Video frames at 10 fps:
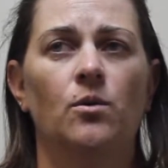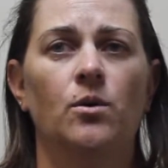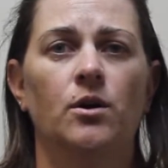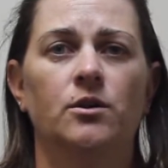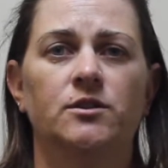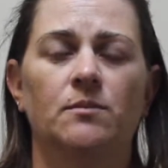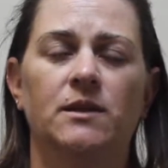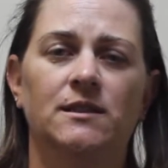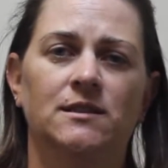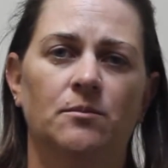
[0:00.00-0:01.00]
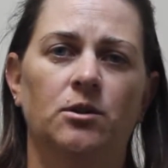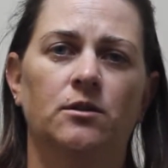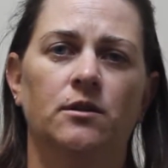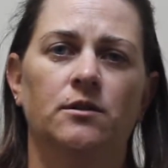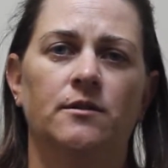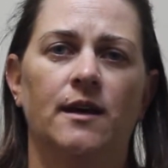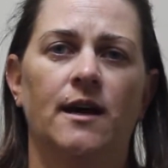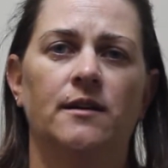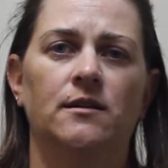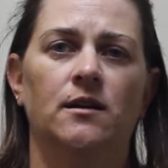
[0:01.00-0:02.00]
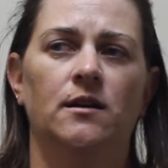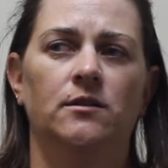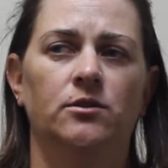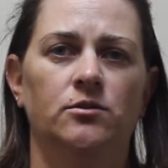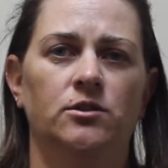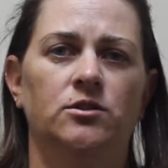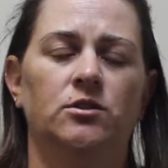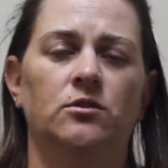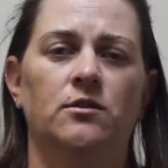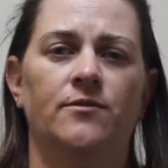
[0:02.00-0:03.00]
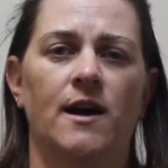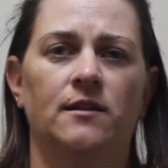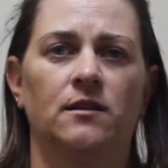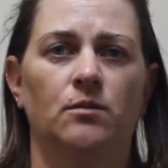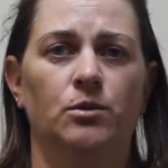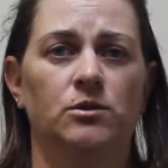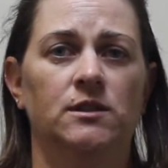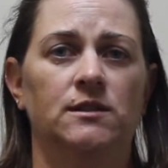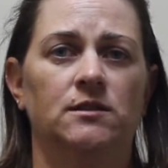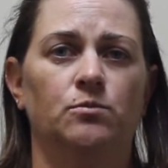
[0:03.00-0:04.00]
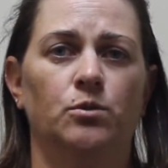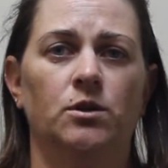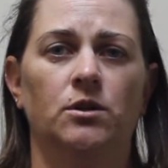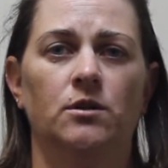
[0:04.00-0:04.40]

or something similar that alludes to the fact that the bruises